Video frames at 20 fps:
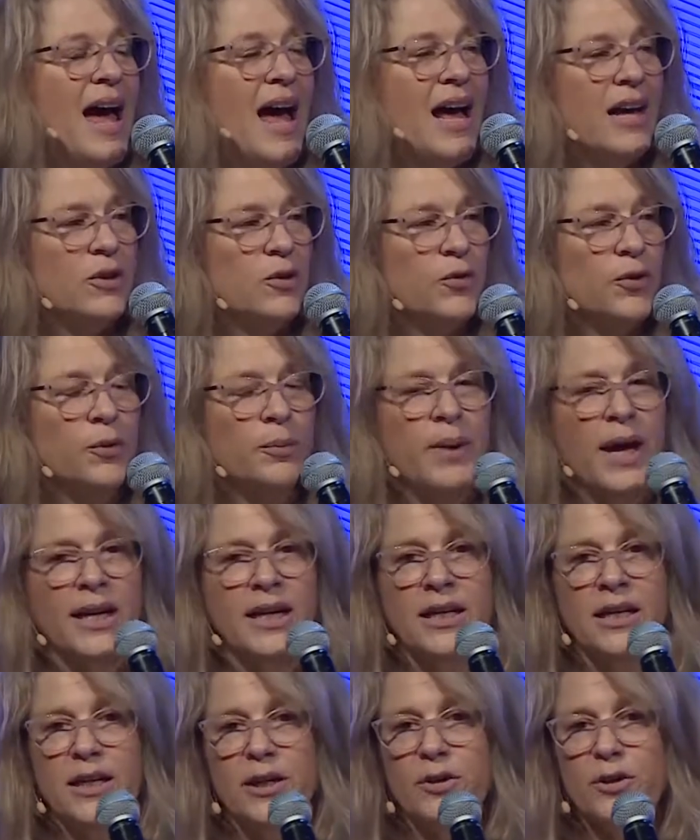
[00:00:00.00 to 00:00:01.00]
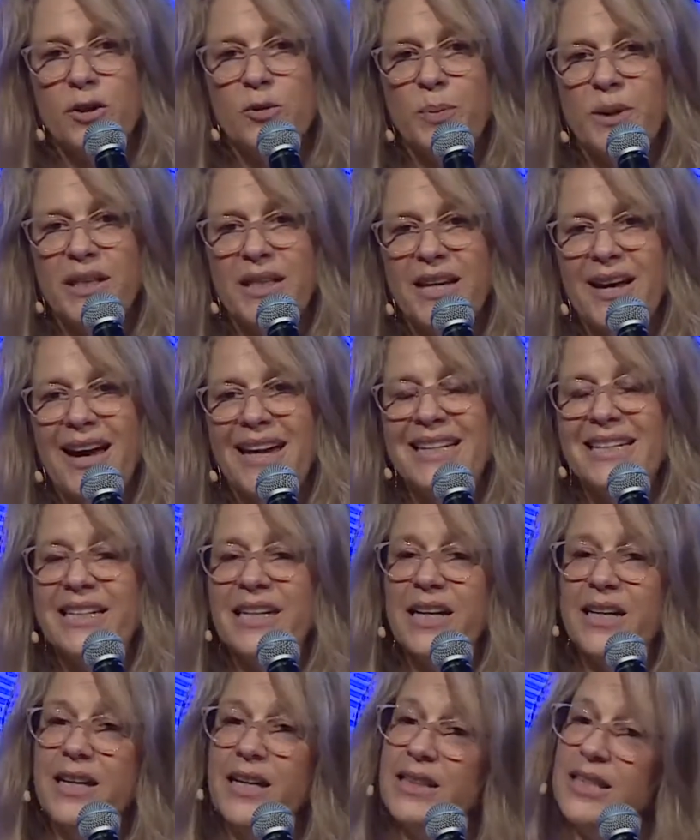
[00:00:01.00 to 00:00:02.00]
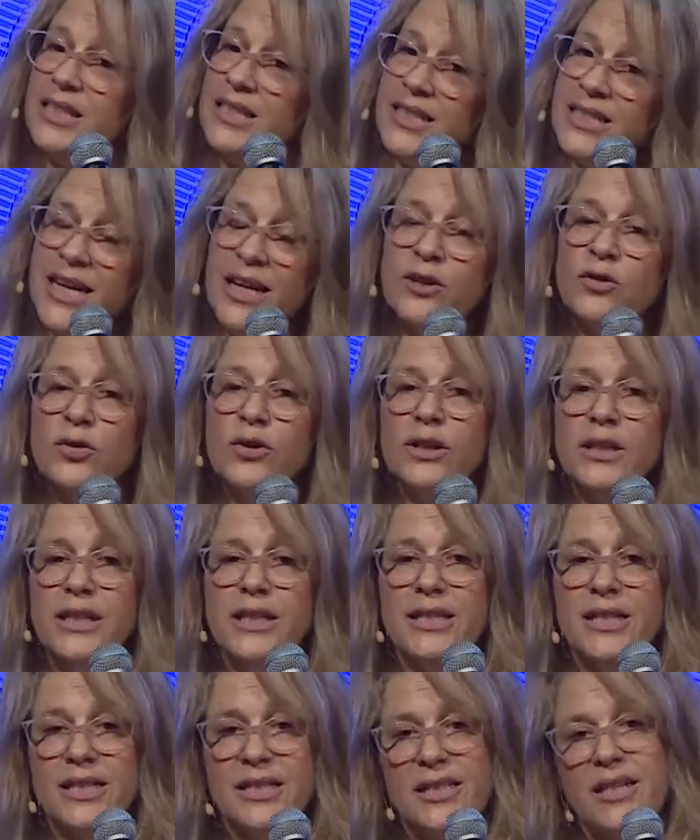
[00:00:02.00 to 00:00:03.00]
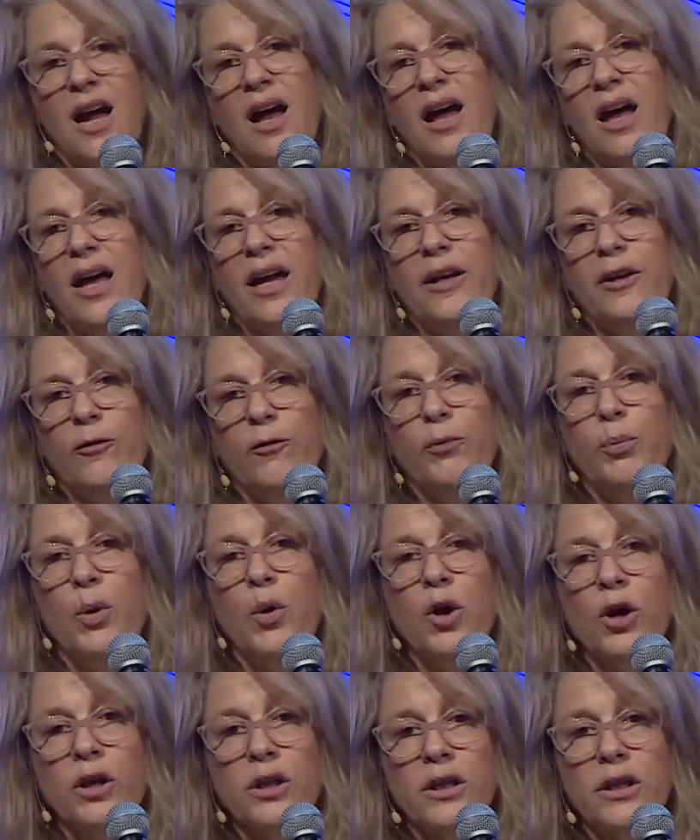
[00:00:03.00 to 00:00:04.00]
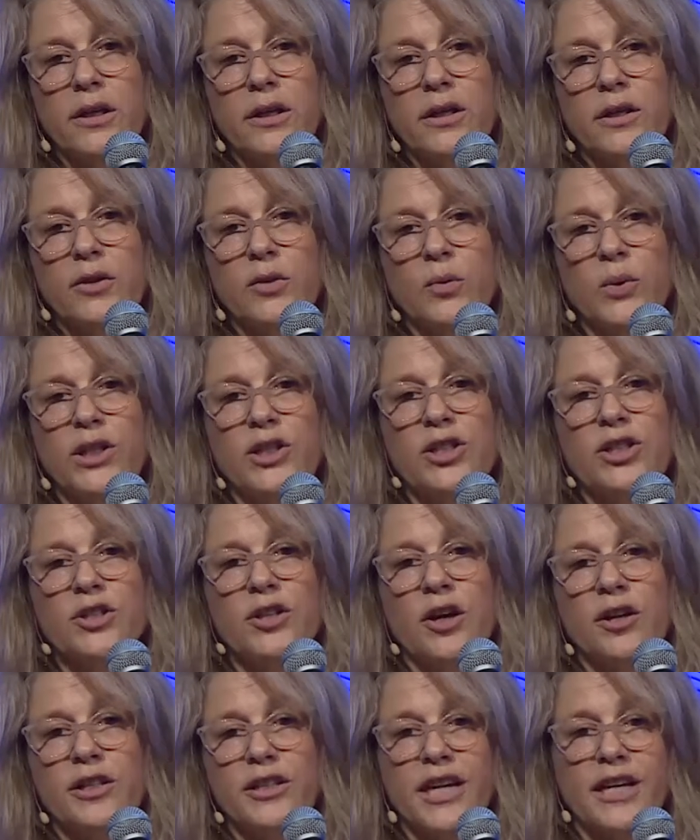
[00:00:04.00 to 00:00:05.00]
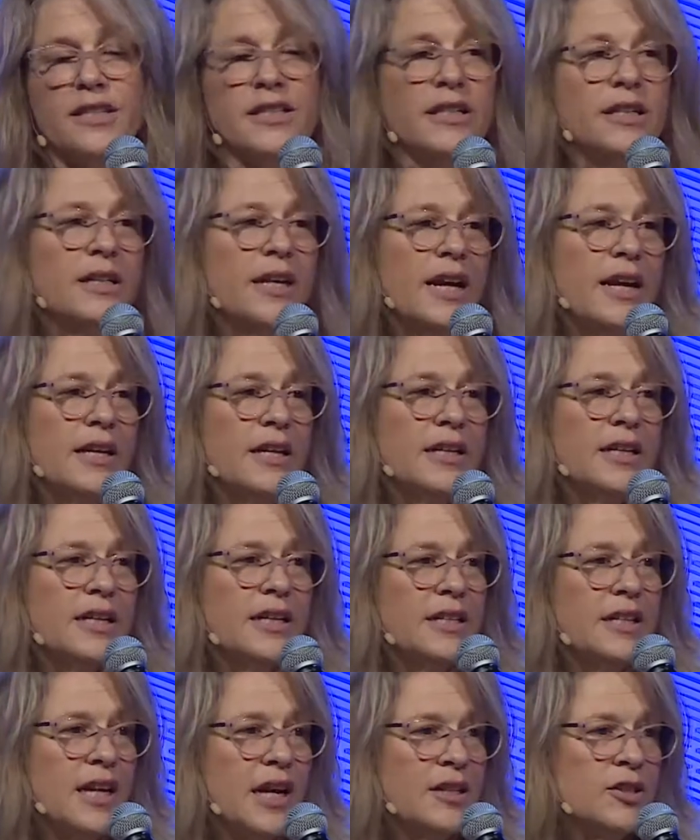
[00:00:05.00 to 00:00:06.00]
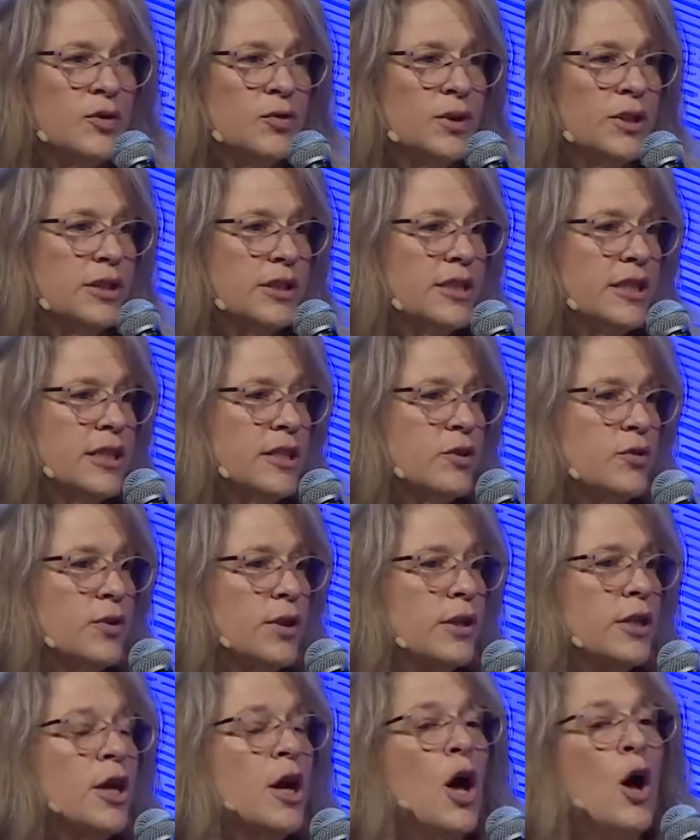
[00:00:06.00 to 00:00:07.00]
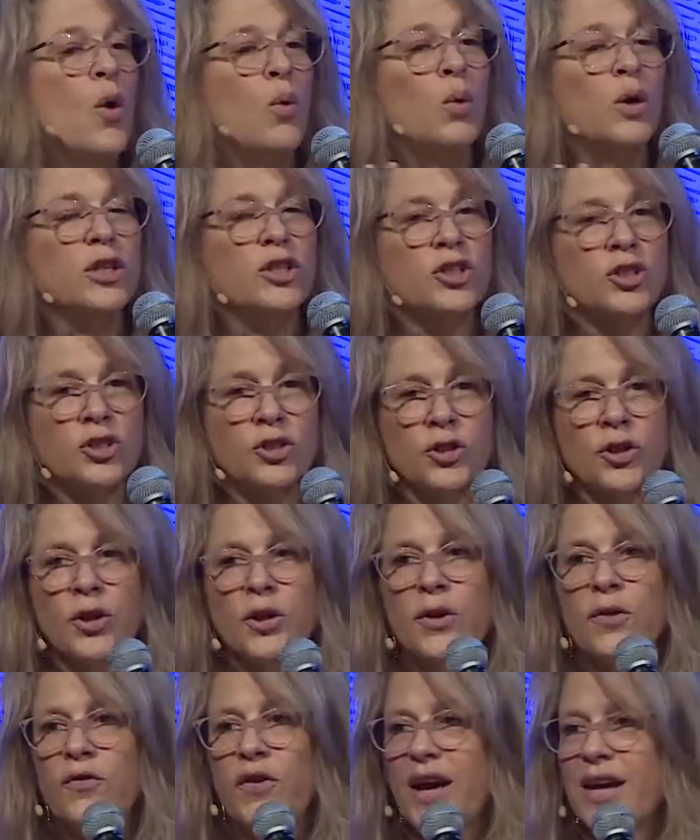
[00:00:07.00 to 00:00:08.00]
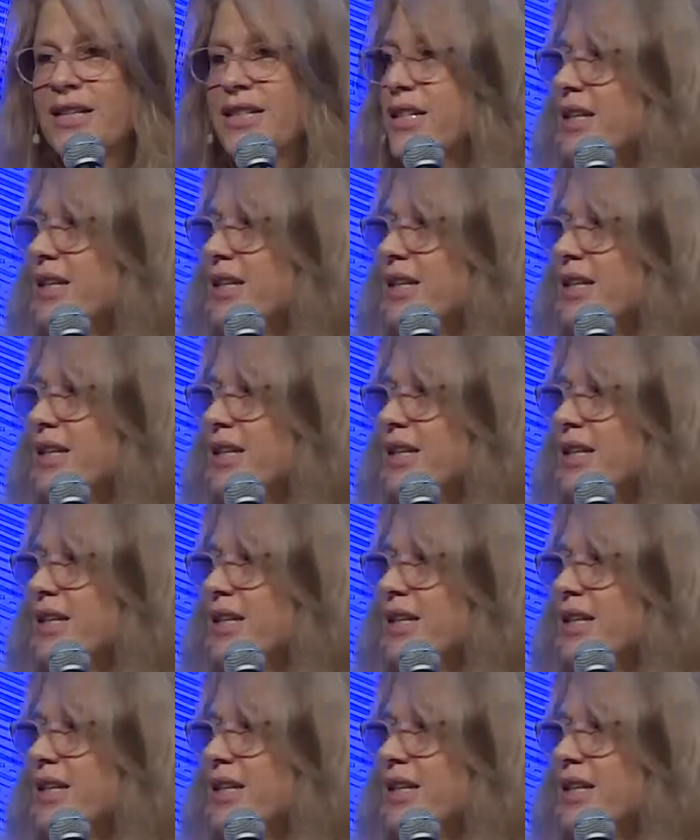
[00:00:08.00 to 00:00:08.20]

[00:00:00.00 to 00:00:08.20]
has for many years been the idea that the central east side of Portland, which is our designated industrial district, would serve as